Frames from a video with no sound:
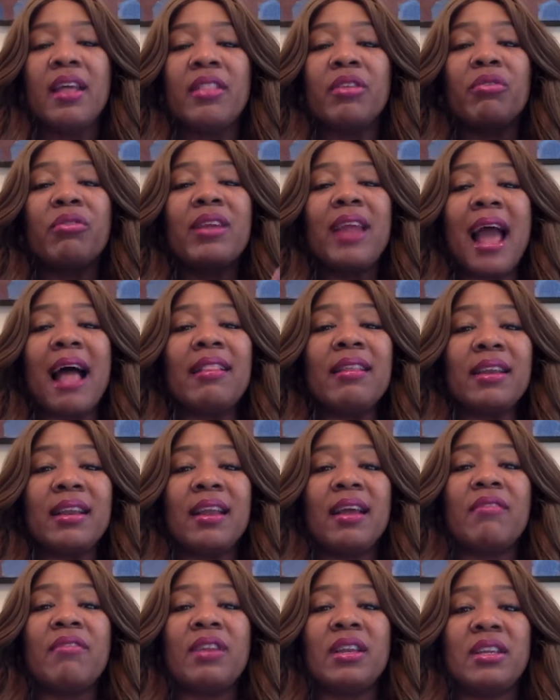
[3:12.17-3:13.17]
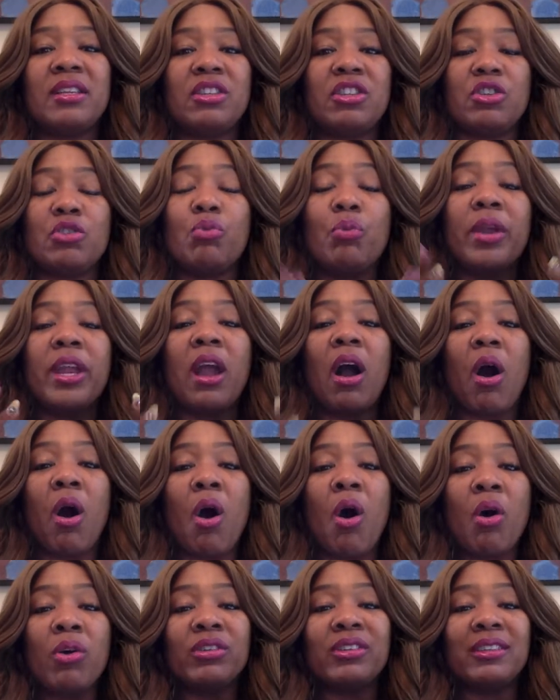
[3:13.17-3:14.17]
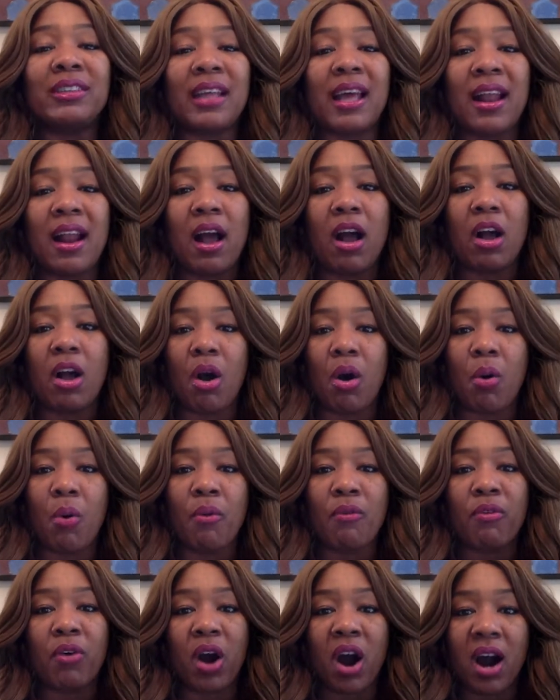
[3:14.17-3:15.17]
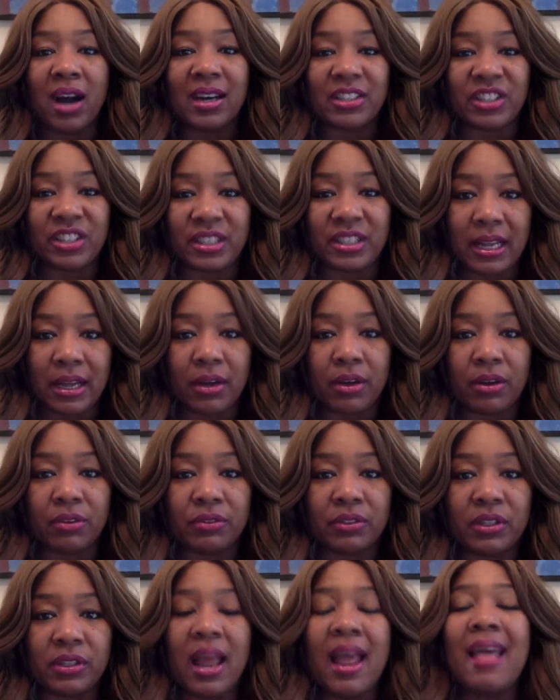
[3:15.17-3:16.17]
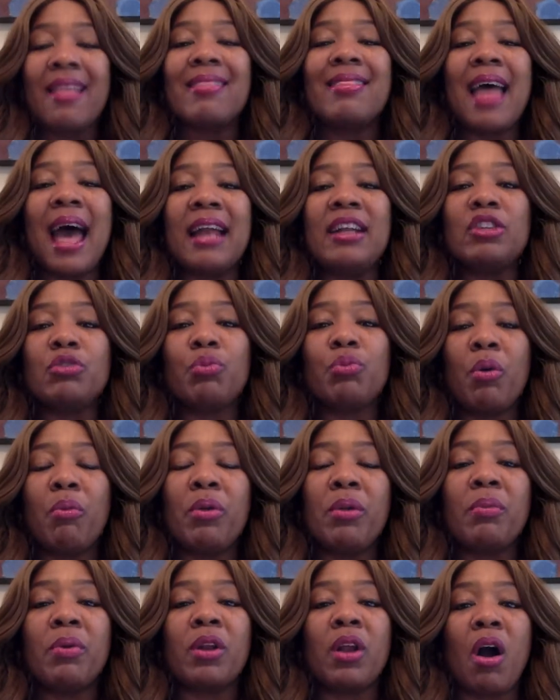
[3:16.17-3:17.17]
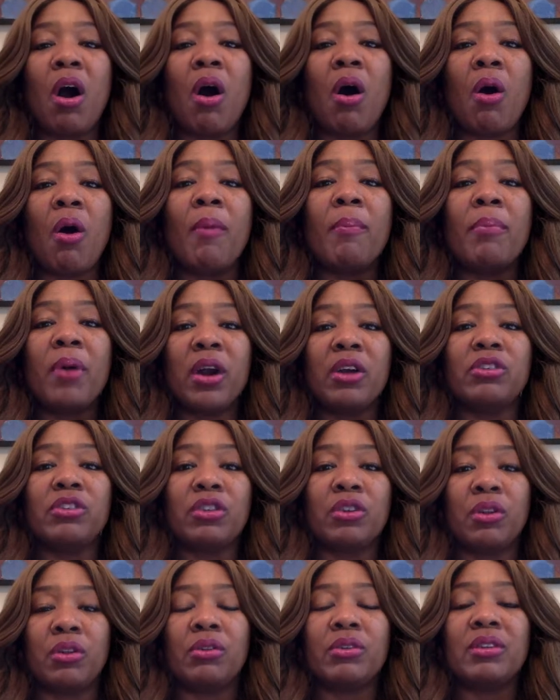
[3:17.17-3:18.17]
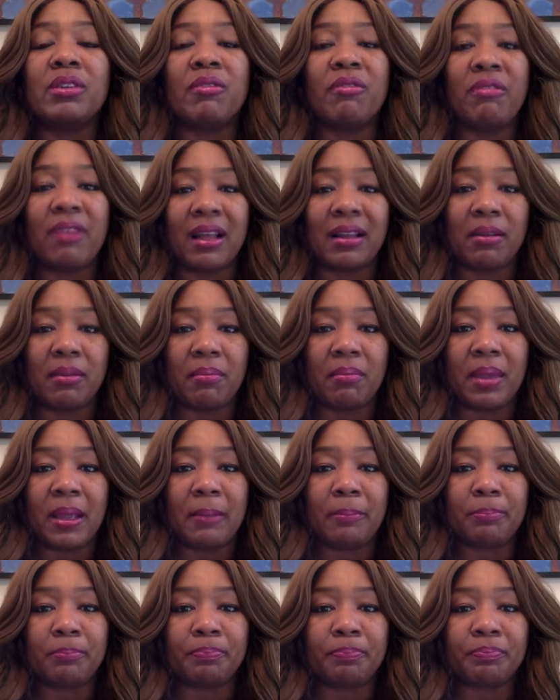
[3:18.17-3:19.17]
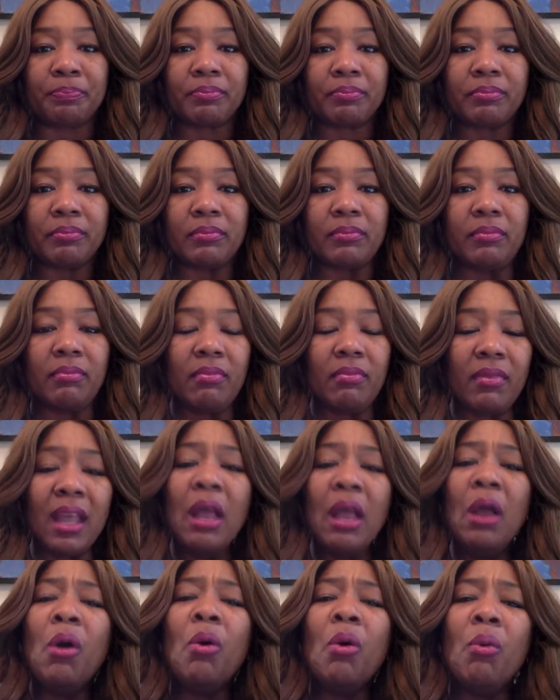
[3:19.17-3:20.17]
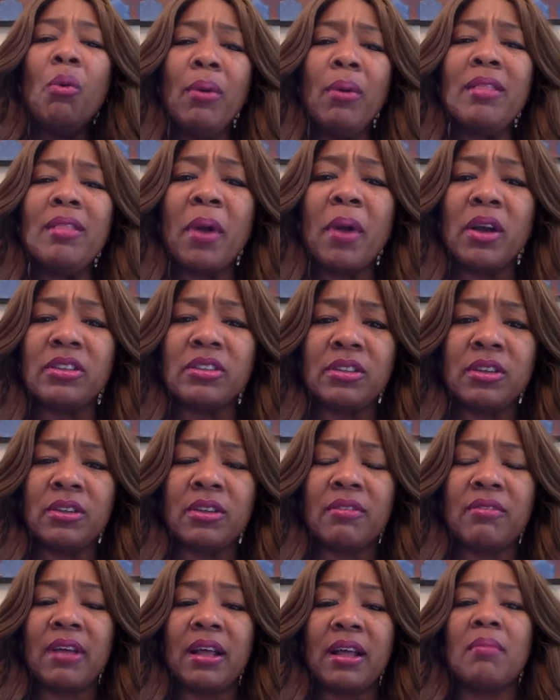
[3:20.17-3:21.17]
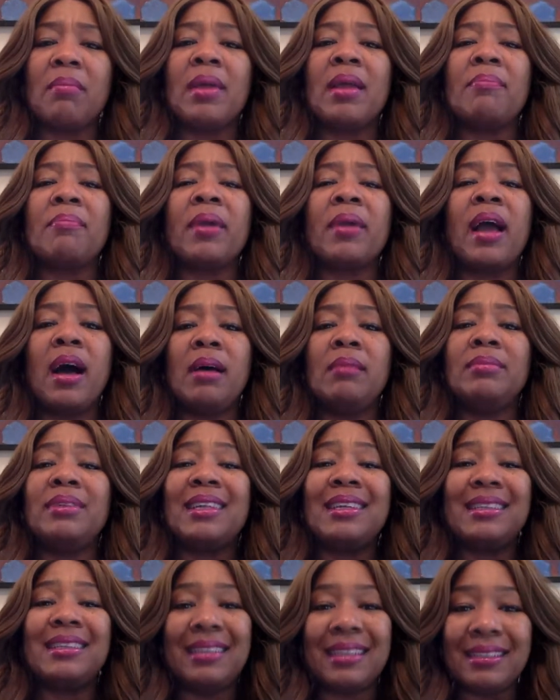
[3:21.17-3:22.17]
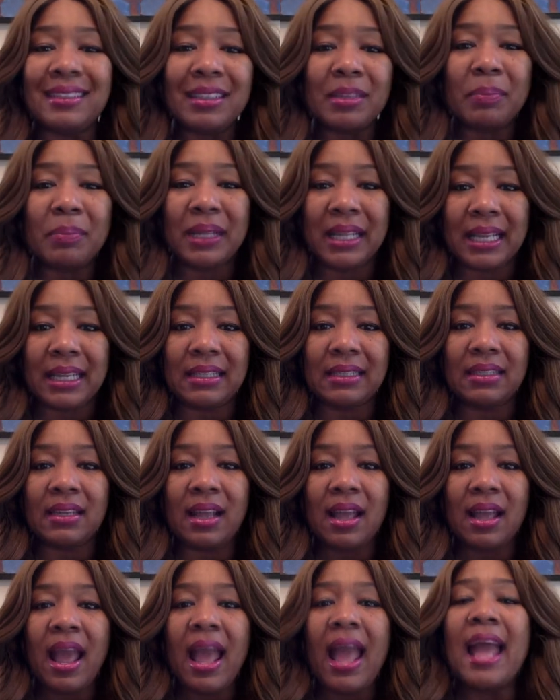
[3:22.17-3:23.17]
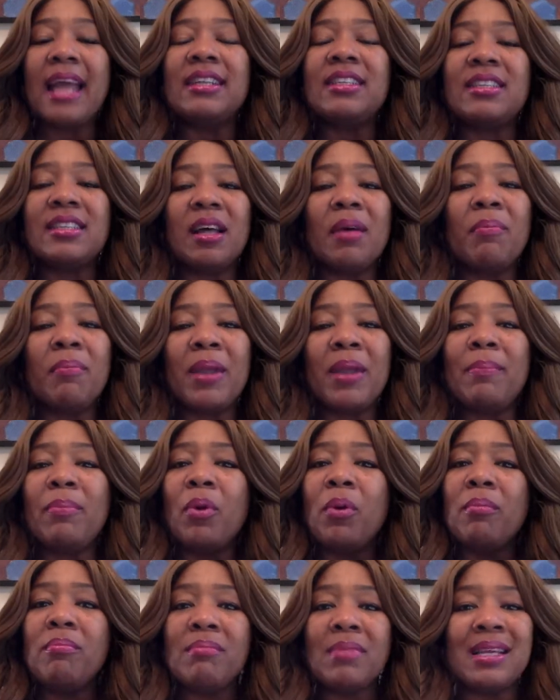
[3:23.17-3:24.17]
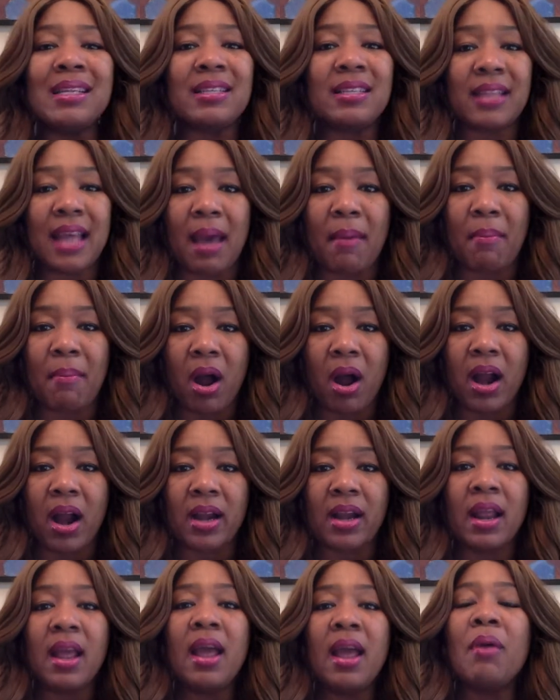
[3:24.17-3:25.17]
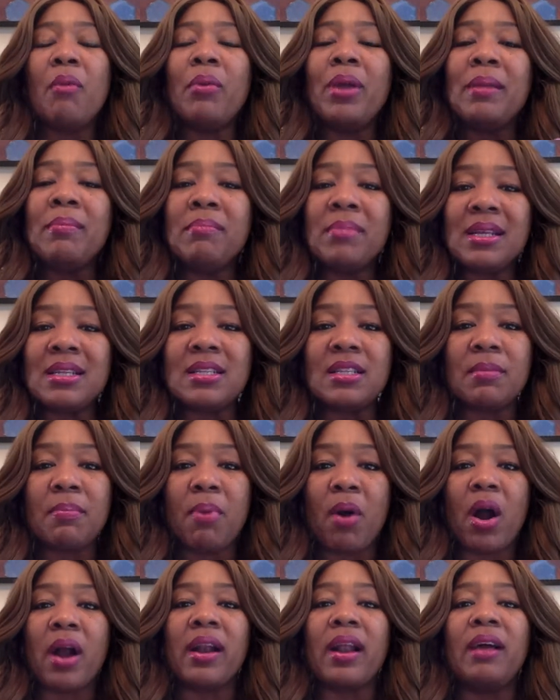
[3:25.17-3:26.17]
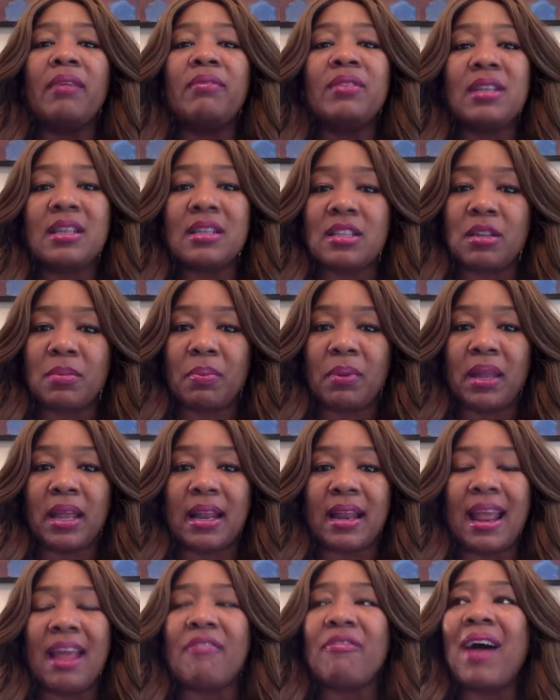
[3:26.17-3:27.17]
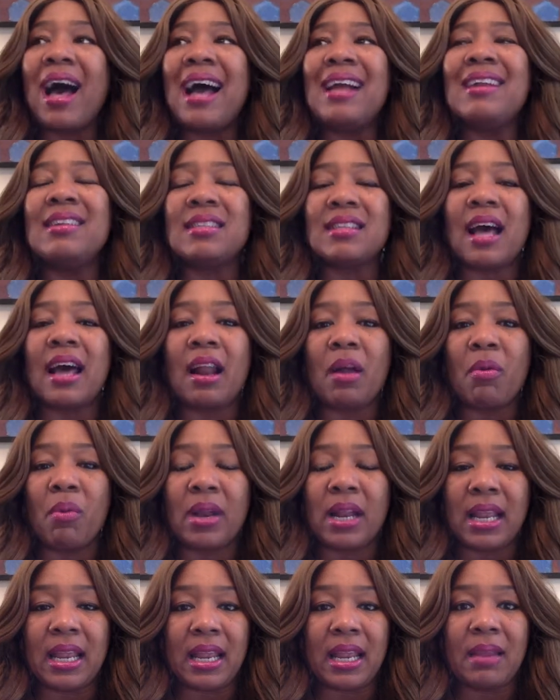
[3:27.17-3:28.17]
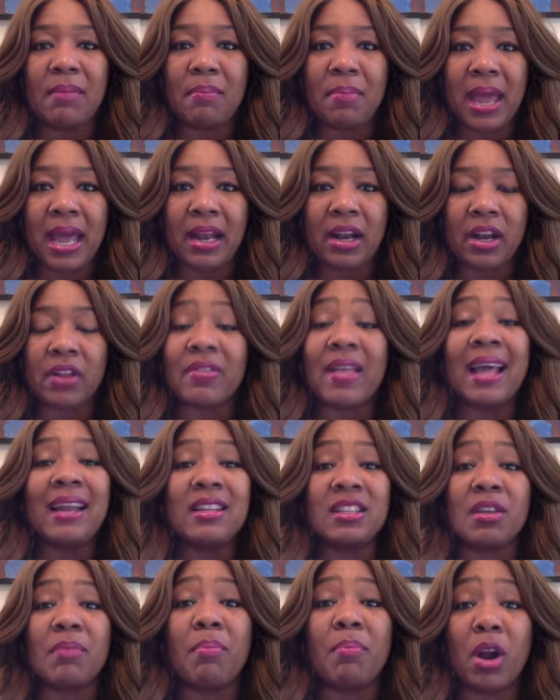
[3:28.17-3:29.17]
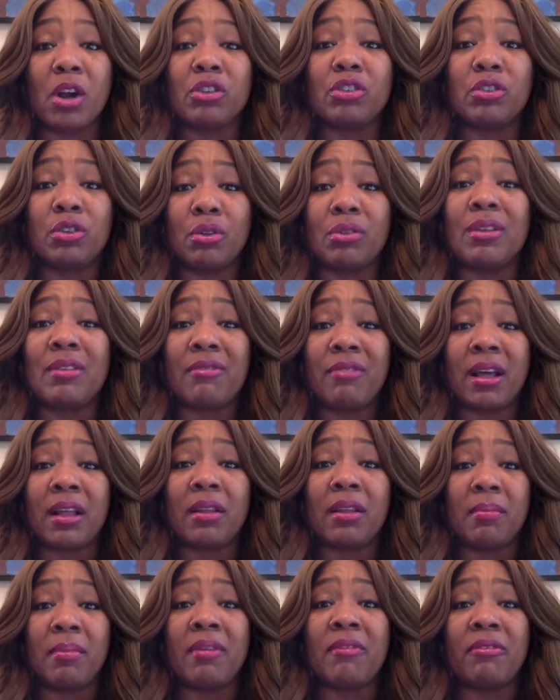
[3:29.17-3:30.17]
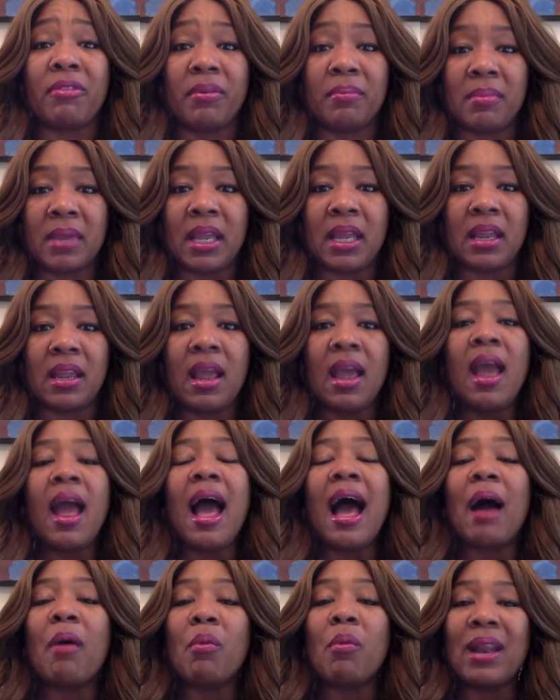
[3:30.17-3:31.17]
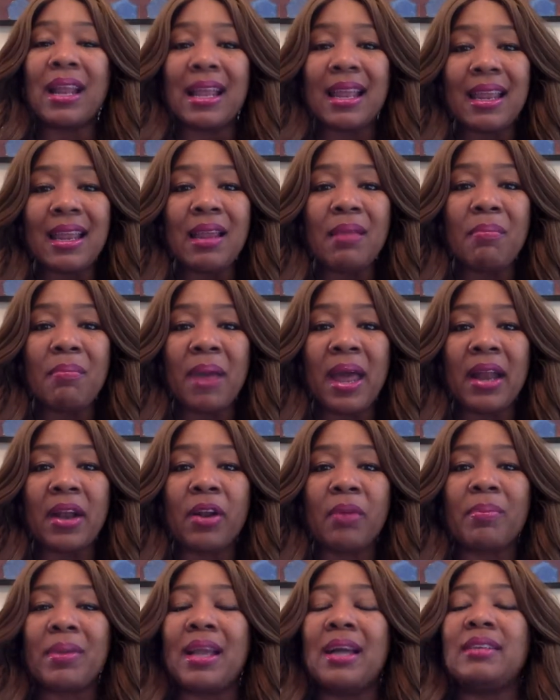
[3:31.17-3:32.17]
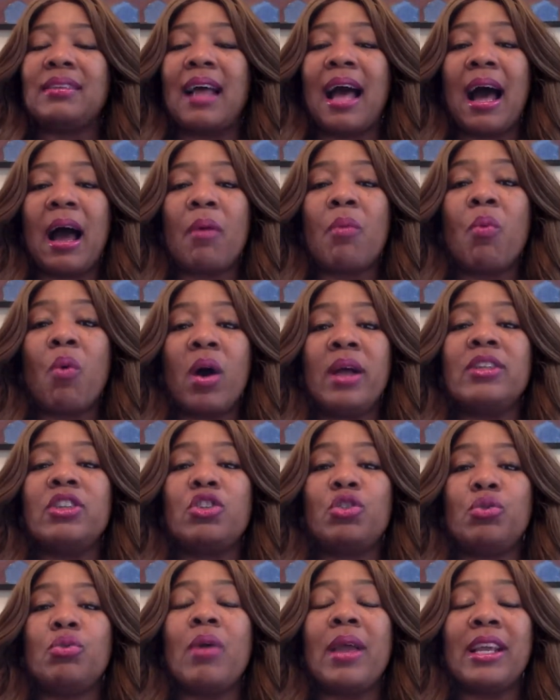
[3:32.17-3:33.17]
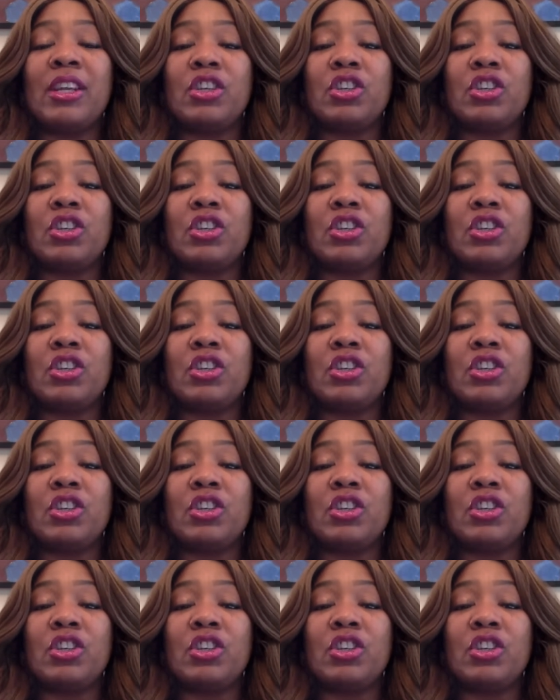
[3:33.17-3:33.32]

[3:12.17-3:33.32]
The reality of it is we all set a goal for ourselves. That is what we would call personal development. With personal development comes discipline, and some people miss that part. We miss the part of discipline. If I decide I want to eat better, that is a personal development for me. I want to eat better because I want to